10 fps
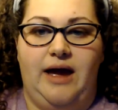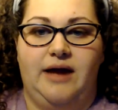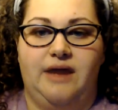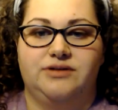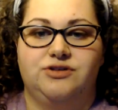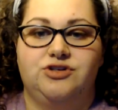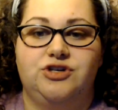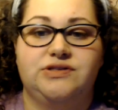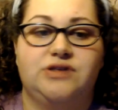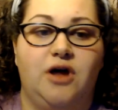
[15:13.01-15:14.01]
And
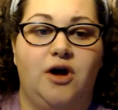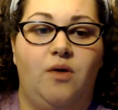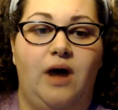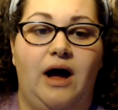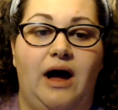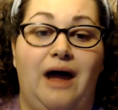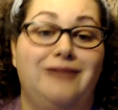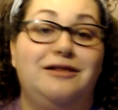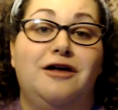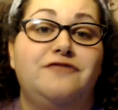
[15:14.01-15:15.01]
just know,
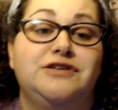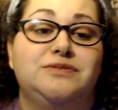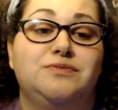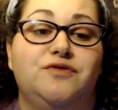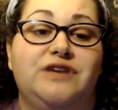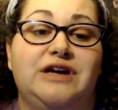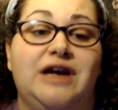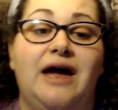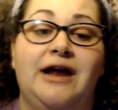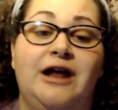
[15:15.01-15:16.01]
I love this movie,
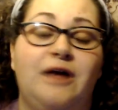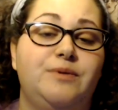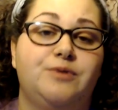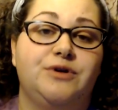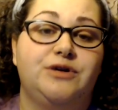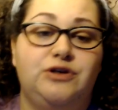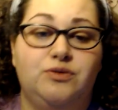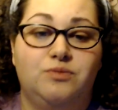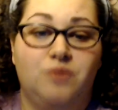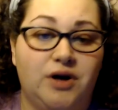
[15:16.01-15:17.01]
and I'll be bringing
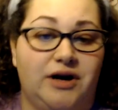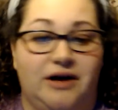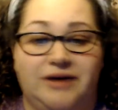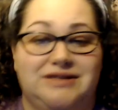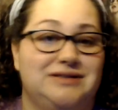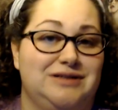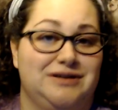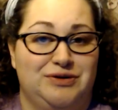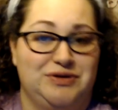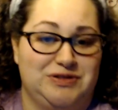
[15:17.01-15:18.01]
you more content
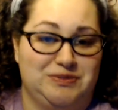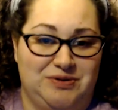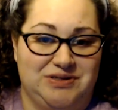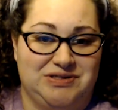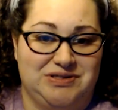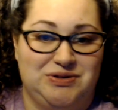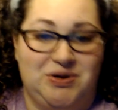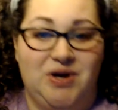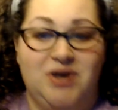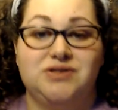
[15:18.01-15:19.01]
on Hocus Pocus 2.